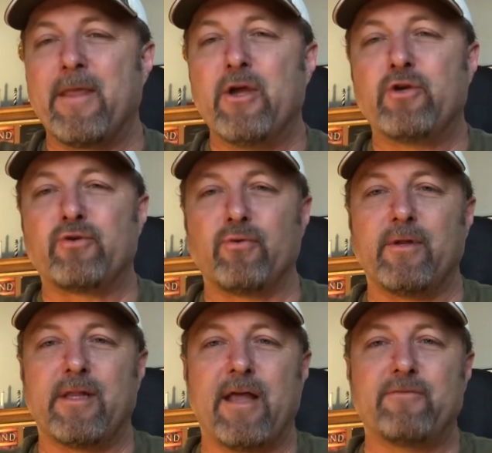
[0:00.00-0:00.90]

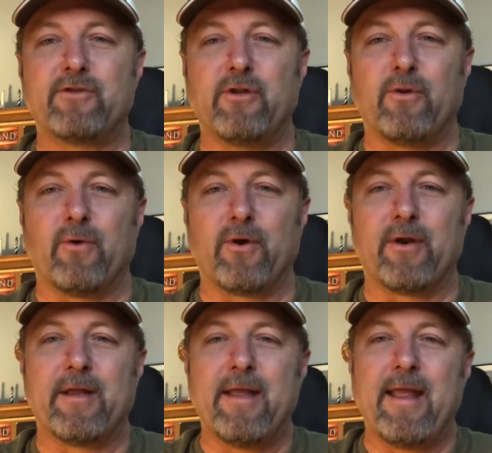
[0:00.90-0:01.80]
truly loves the
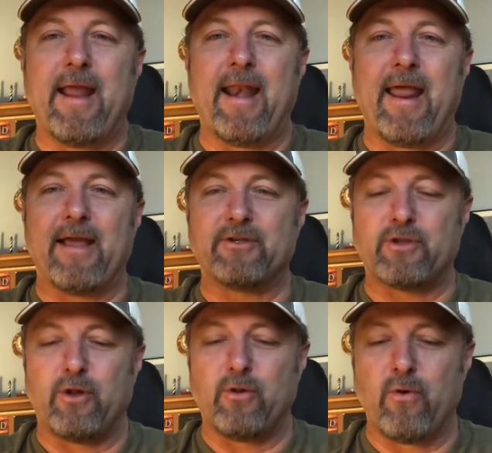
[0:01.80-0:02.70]
Lord and has
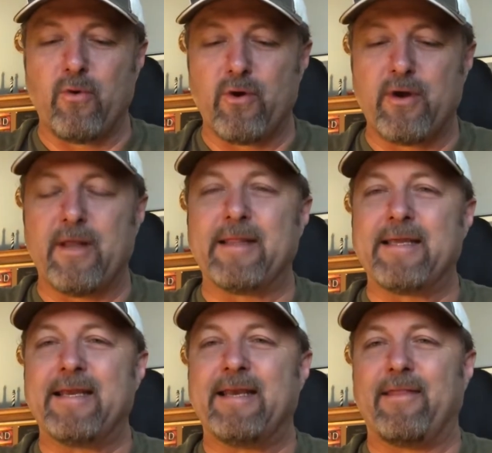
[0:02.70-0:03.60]
the Lord
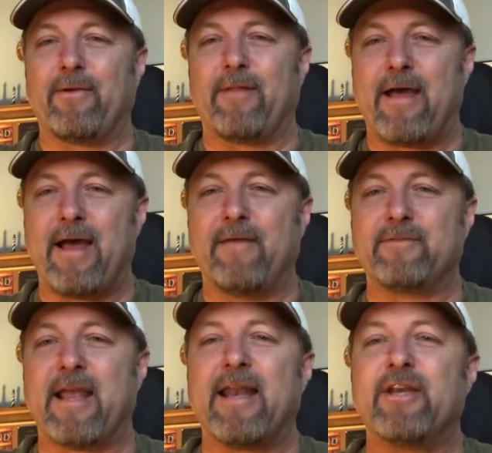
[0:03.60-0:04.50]
lead their
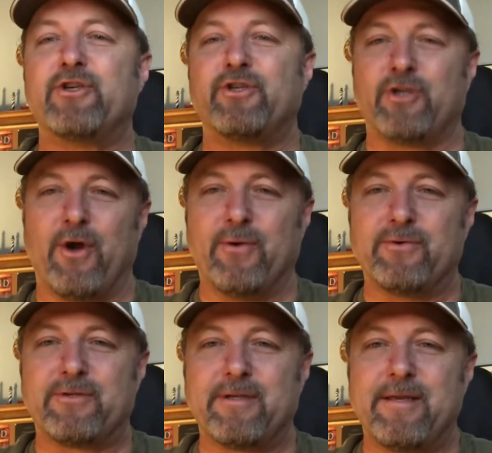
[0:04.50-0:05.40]
lives, and it
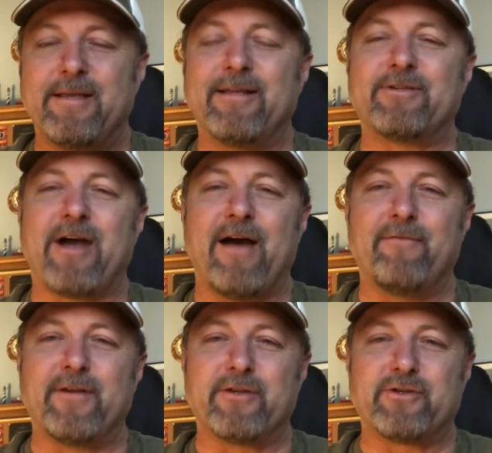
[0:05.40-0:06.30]
shows. It's
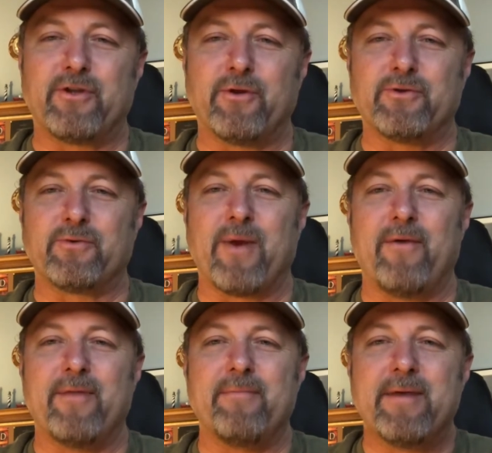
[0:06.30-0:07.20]
obvious to those
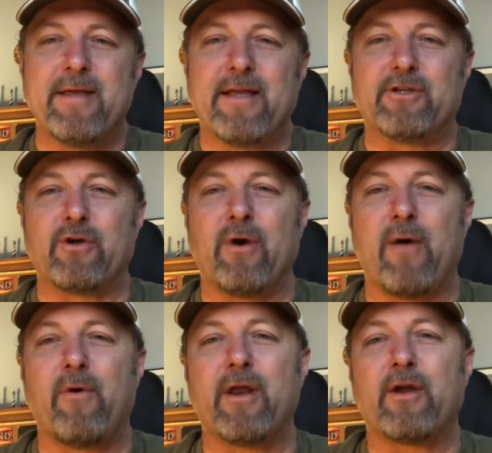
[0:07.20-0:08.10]
around them. And so I
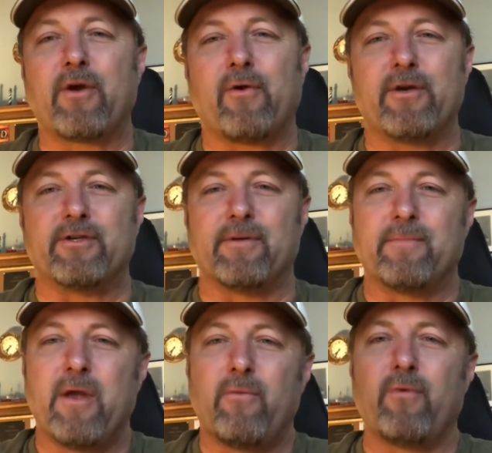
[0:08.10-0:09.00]
want to encourage you,
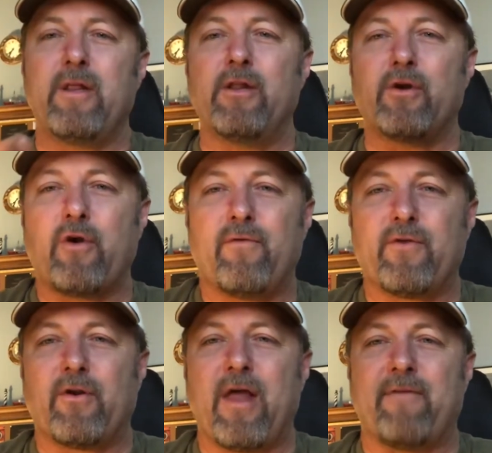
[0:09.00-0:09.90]
really look over
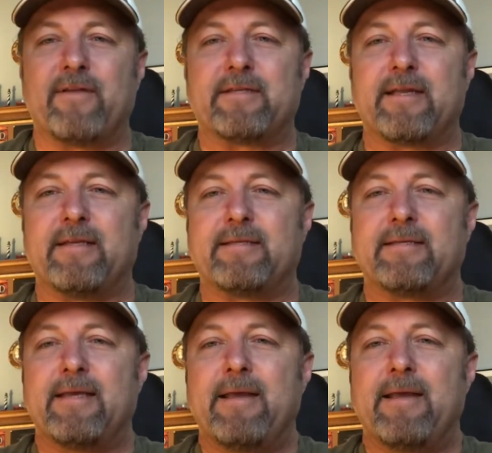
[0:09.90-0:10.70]
your life. It's